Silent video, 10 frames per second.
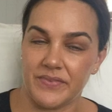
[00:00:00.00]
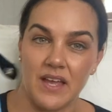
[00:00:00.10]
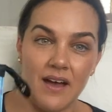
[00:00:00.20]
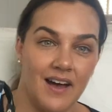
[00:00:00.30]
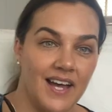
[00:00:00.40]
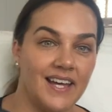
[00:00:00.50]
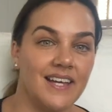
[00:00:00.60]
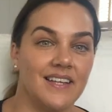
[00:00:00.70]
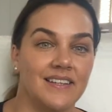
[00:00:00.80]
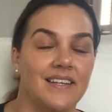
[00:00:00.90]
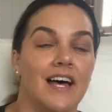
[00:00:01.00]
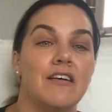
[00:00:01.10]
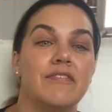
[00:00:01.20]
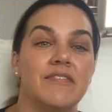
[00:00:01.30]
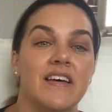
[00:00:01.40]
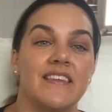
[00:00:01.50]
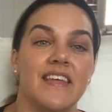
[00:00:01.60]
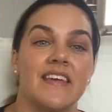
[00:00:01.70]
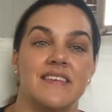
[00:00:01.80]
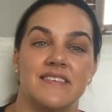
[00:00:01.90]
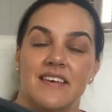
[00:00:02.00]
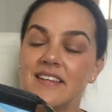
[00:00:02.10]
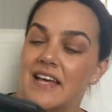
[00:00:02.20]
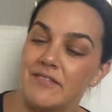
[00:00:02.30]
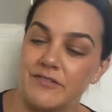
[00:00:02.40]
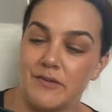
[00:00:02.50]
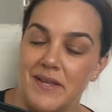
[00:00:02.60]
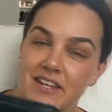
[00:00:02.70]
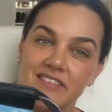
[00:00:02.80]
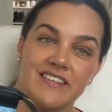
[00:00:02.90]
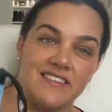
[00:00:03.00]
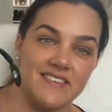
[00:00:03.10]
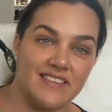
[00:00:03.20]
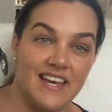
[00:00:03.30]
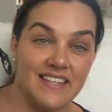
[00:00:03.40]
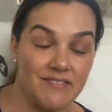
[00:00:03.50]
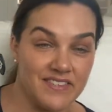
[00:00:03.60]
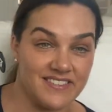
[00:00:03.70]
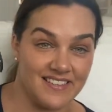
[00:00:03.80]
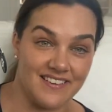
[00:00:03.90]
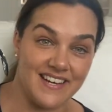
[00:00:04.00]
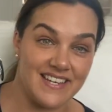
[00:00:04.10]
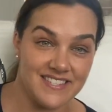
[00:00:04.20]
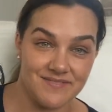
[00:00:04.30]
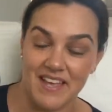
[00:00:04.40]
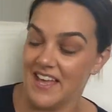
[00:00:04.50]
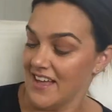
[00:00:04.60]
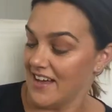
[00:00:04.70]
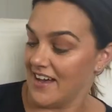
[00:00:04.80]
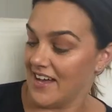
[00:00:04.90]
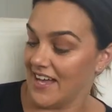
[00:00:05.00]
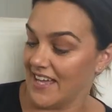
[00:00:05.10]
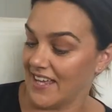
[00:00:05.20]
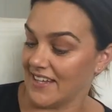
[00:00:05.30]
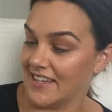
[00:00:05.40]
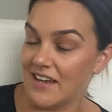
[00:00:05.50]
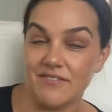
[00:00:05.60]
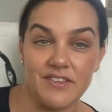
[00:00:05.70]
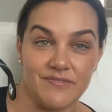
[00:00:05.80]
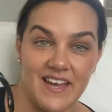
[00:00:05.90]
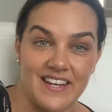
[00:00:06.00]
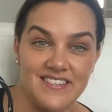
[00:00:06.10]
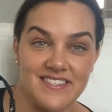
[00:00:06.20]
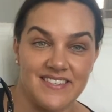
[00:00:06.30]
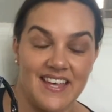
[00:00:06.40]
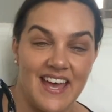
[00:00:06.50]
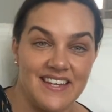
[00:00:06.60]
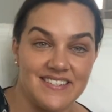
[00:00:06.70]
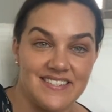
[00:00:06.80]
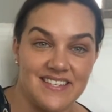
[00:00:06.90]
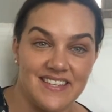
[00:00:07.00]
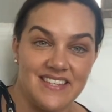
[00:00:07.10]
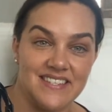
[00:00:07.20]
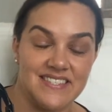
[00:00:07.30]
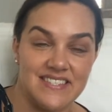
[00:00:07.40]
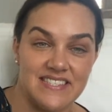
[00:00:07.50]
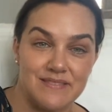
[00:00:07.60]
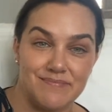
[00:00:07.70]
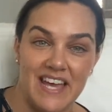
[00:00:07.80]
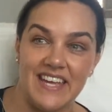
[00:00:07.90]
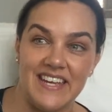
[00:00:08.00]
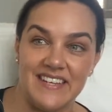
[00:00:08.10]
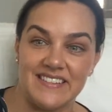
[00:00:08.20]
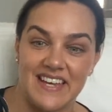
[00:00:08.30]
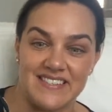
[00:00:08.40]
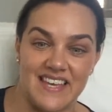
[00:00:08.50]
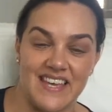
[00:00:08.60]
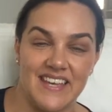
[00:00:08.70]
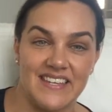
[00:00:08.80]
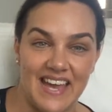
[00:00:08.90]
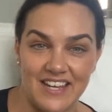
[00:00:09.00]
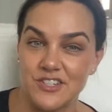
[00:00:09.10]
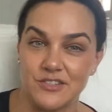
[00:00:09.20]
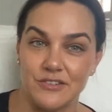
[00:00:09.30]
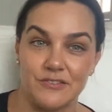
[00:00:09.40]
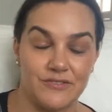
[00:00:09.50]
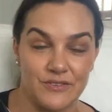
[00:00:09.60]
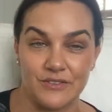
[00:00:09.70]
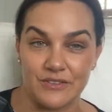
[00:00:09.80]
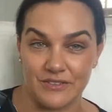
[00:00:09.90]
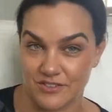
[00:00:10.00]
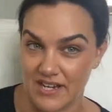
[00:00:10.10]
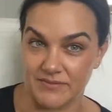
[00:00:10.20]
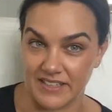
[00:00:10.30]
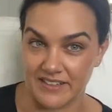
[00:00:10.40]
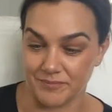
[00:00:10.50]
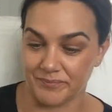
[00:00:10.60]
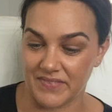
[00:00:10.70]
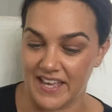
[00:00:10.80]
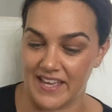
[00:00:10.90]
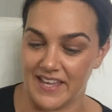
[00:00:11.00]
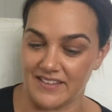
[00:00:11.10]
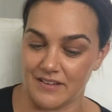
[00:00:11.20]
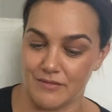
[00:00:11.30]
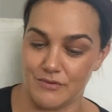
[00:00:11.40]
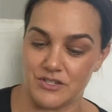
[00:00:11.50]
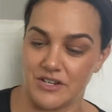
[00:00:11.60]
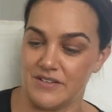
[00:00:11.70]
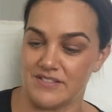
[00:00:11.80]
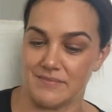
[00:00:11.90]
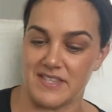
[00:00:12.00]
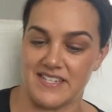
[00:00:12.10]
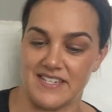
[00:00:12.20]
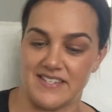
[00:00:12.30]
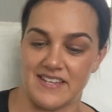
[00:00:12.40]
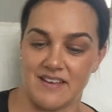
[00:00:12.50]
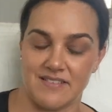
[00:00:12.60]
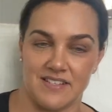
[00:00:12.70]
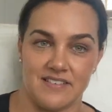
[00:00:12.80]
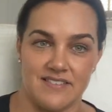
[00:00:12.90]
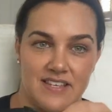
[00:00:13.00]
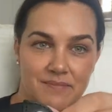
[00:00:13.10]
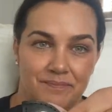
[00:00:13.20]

I love this. I love it for many reasons. I love the size. I love the fact that this is made as a catch-all for traveling. And I will show you some of the details close up.